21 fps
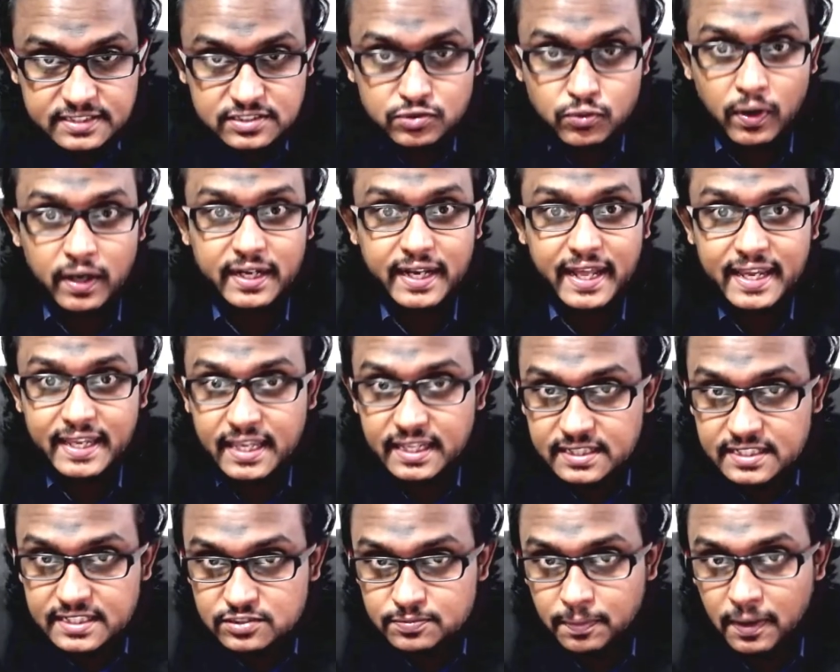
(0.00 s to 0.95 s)
are taking
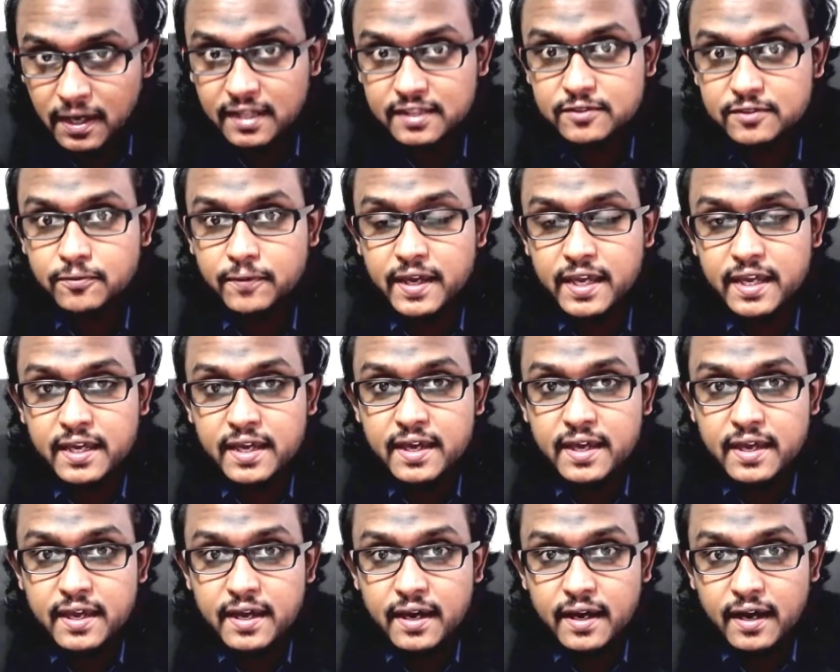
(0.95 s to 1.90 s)
this pathway
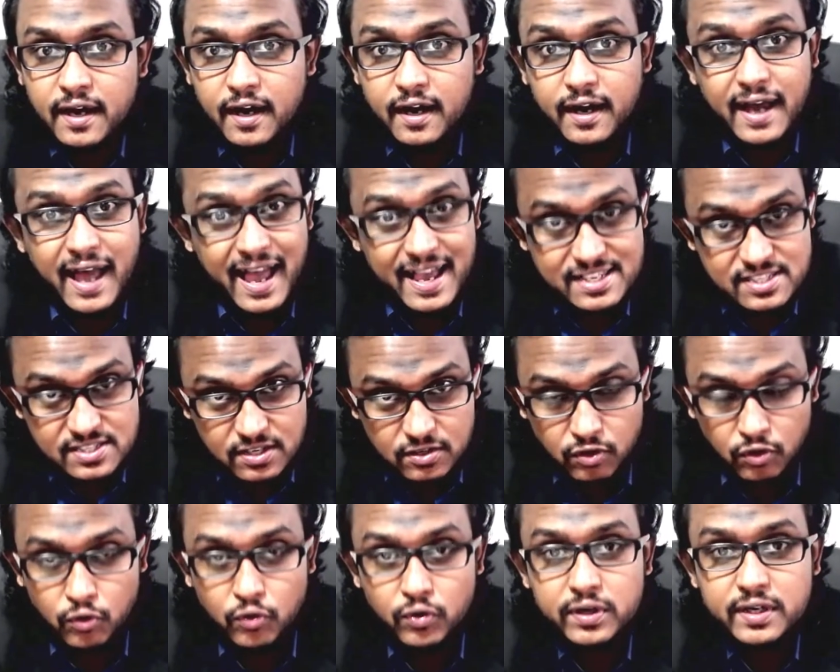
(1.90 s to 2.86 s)
has
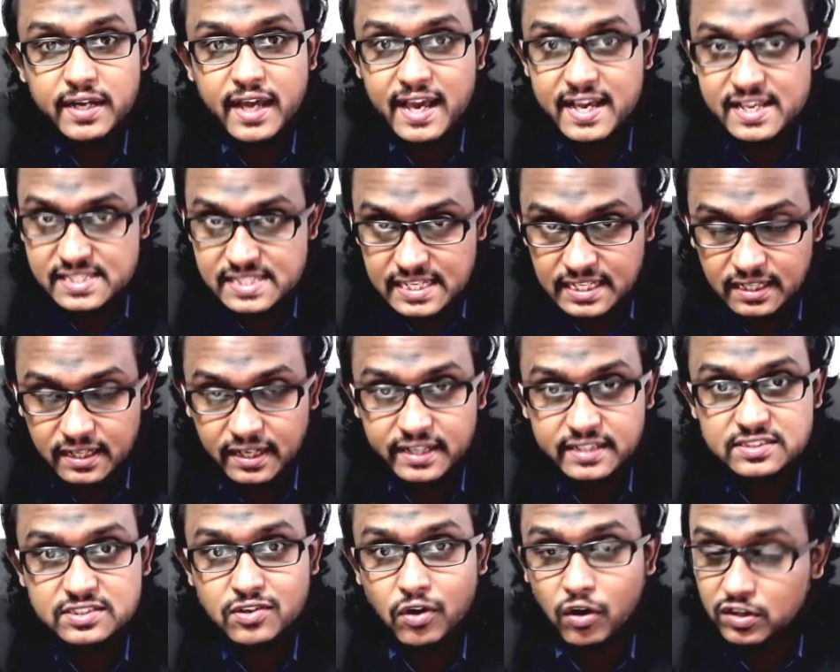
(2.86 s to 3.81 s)
grown, has
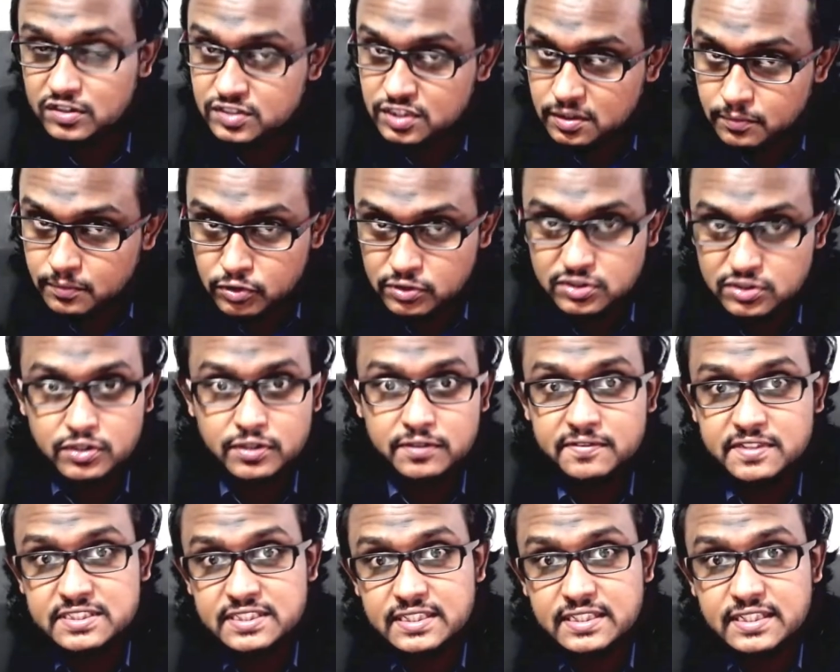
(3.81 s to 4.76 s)
increased. Oxford Brookes
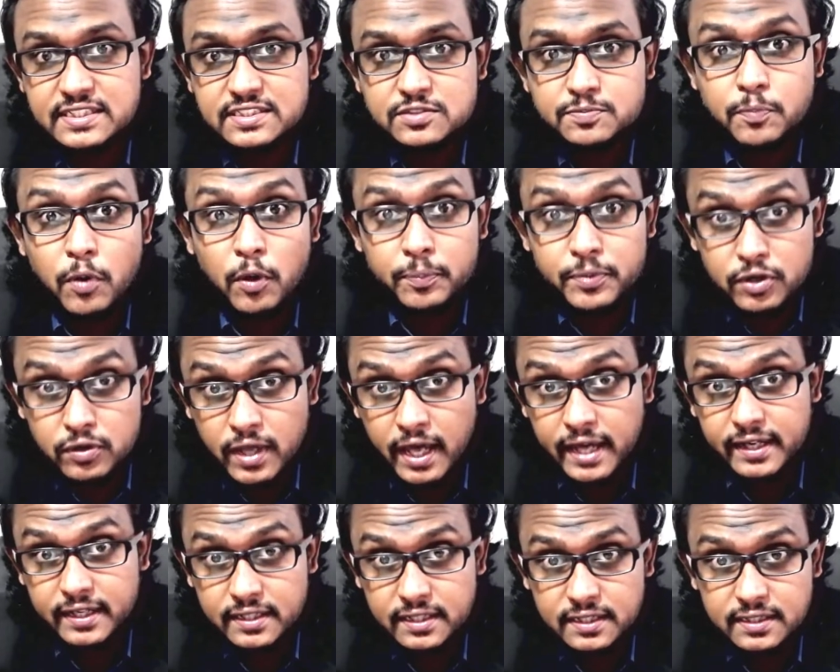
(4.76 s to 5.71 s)
University's
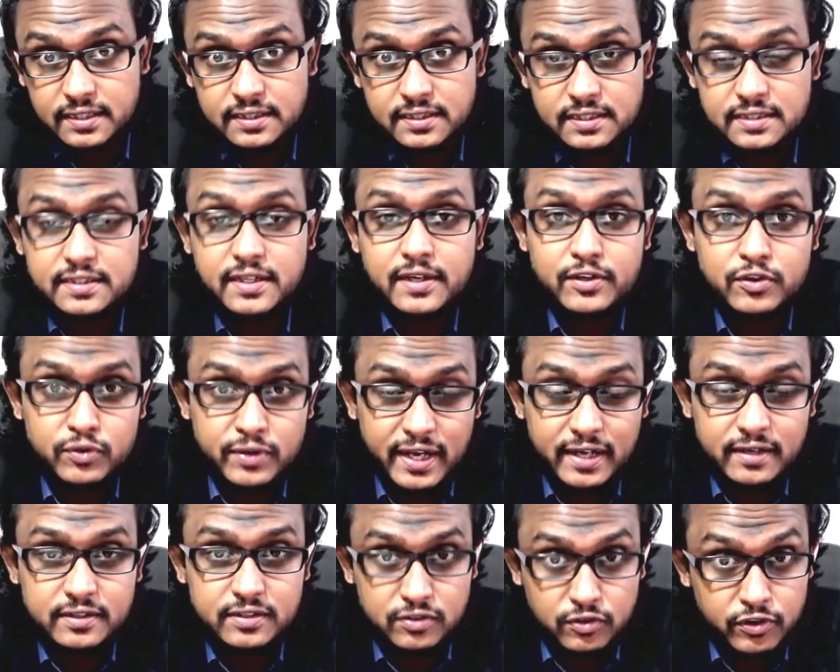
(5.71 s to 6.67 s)
popularity in the
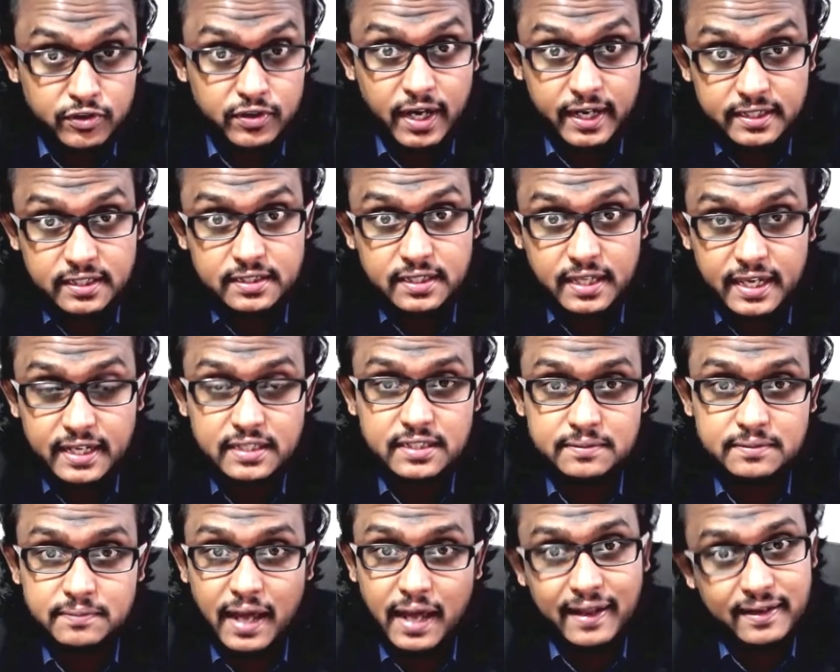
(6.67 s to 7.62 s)
United Kingdom
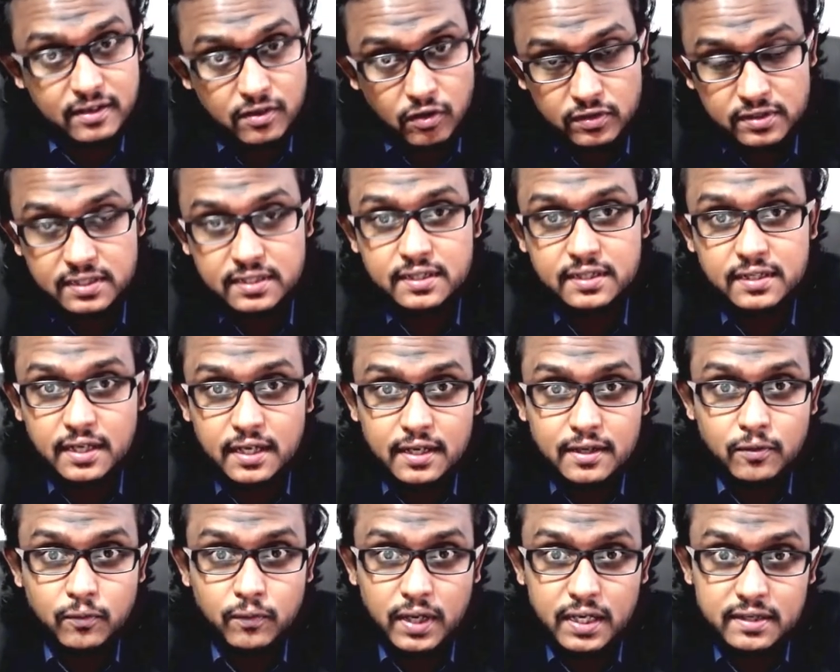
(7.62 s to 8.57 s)
and on the
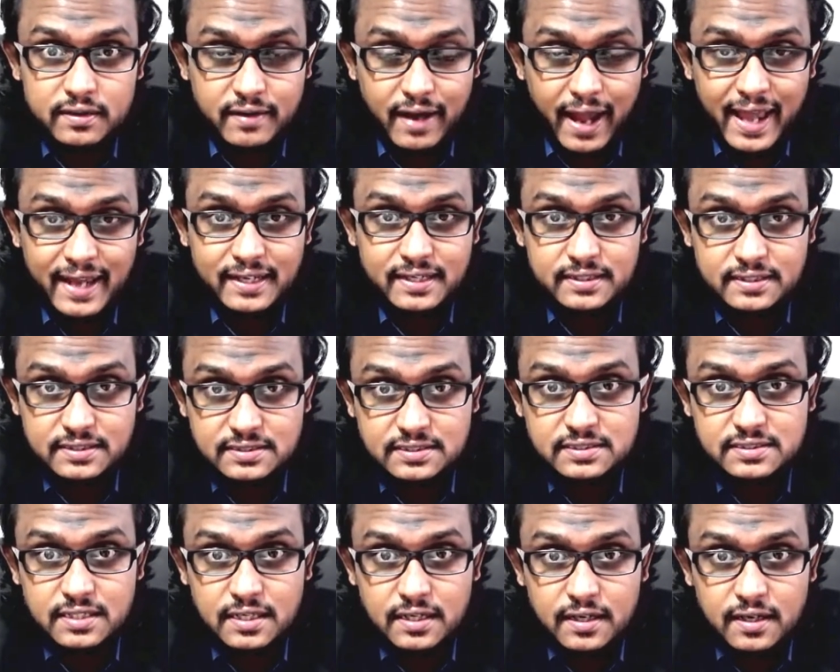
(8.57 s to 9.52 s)
world rankers
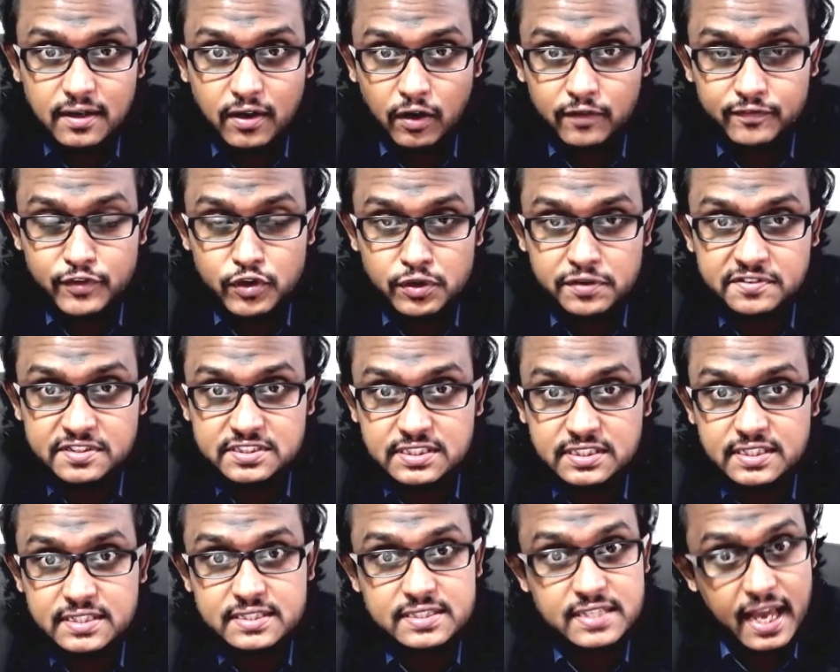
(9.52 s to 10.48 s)
of
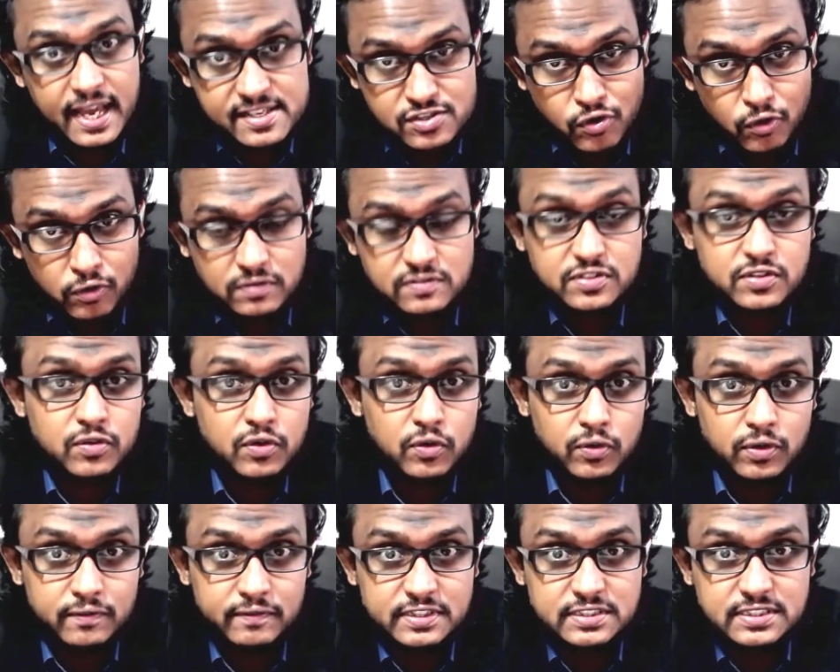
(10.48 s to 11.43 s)
universities has also
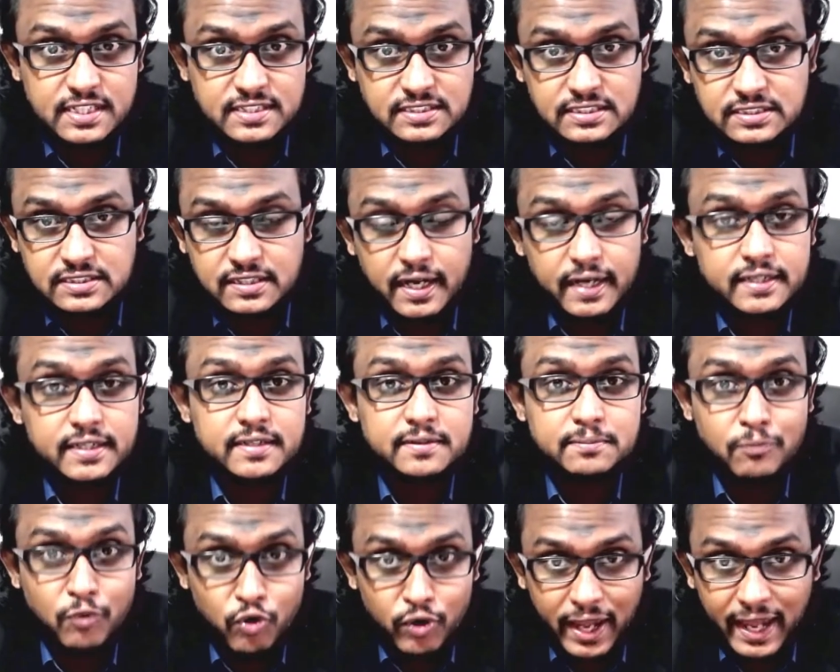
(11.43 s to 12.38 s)
grown, which has attracted
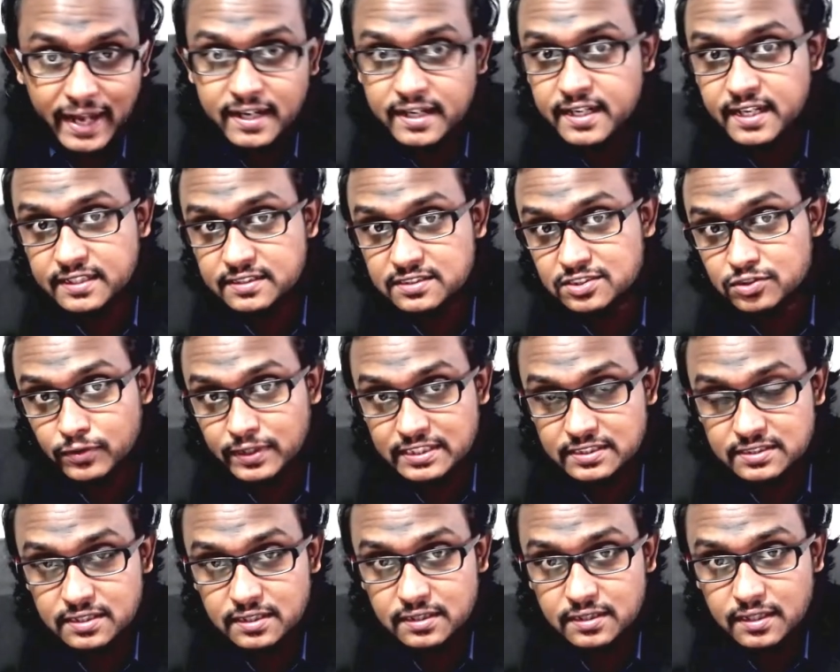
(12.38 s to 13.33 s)
more candidates to it
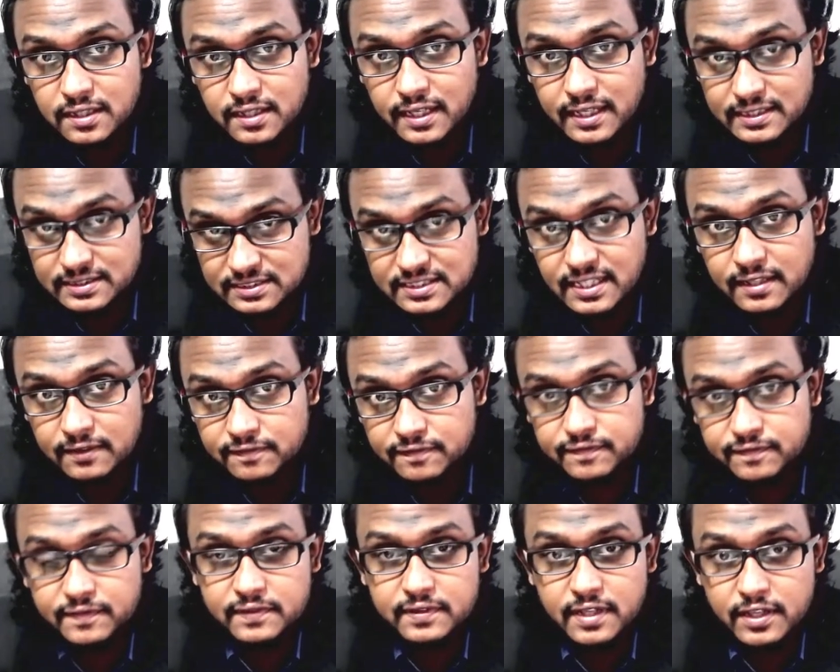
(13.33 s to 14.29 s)
itself,
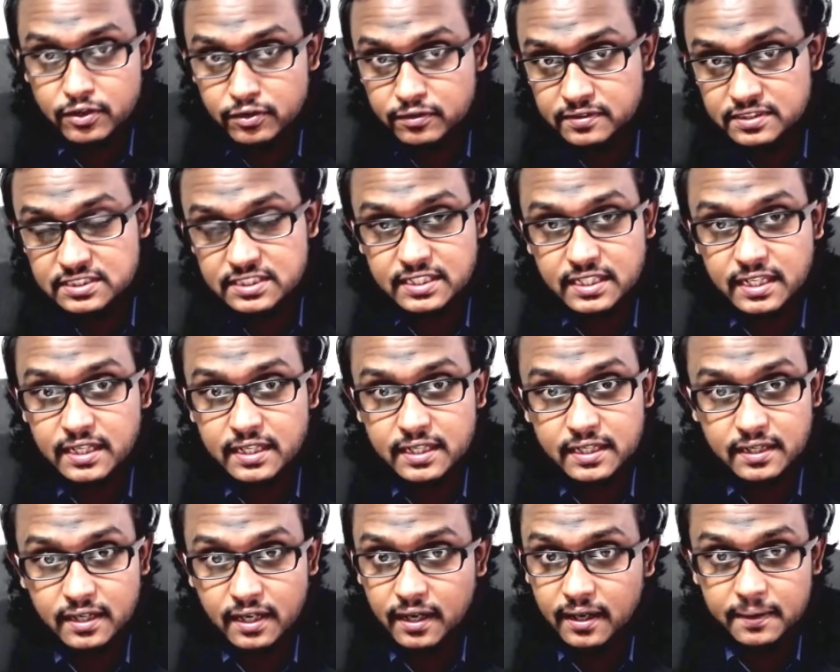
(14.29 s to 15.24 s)
the university
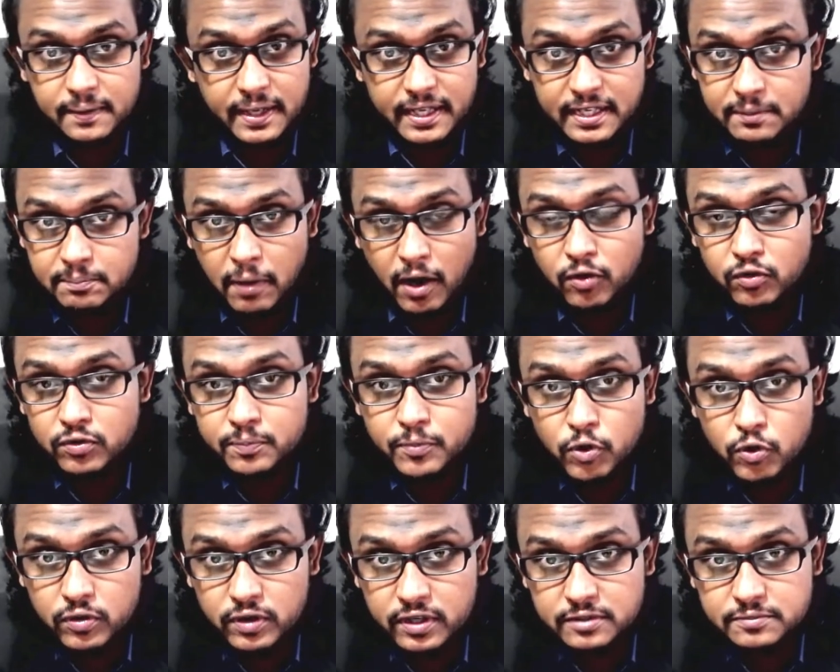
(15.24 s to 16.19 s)
inbound
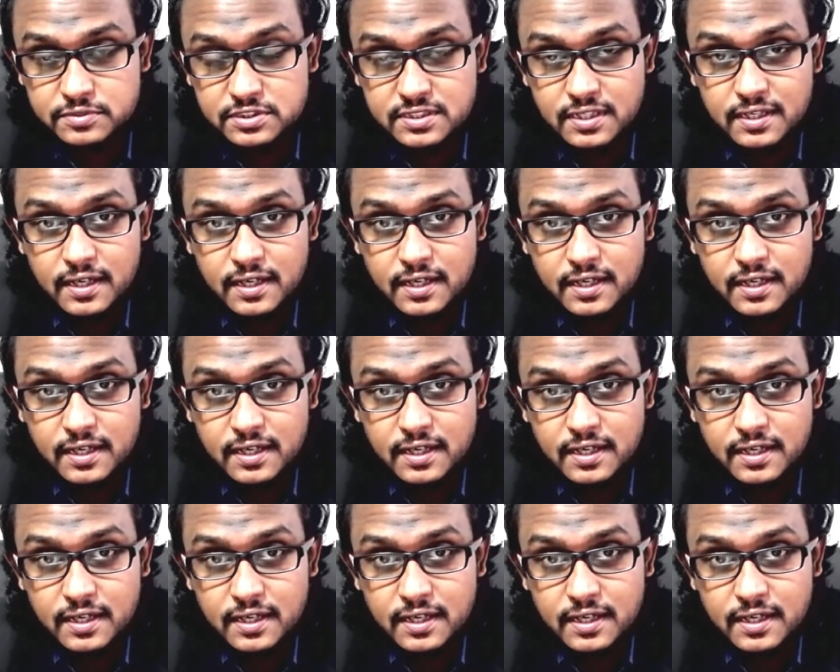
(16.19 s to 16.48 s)
programs.